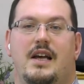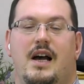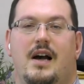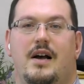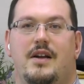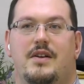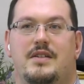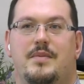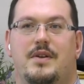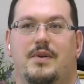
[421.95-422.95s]
uh, you know
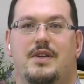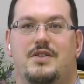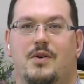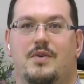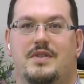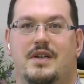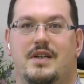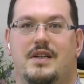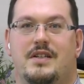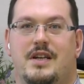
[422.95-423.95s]
something that really shows
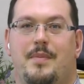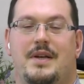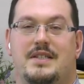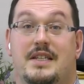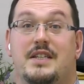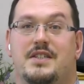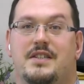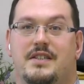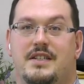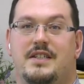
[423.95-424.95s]
the Japanese
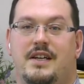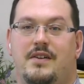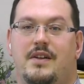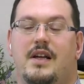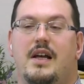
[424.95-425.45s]
attention to detail.